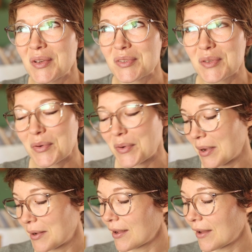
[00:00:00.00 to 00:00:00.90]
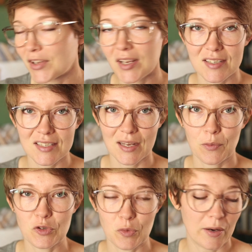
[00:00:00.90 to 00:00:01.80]
So I've got to
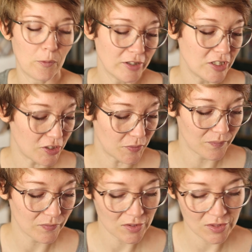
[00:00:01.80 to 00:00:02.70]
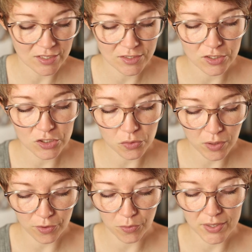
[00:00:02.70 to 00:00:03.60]
decide which one I want to do. These are the 2
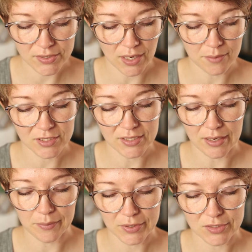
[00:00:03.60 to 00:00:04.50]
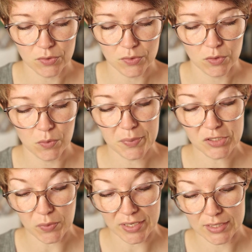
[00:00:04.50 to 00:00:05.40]
colorways I'm deciding
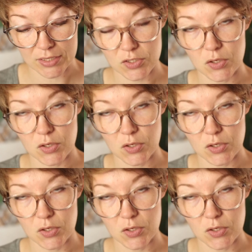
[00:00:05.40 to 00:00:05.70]
between.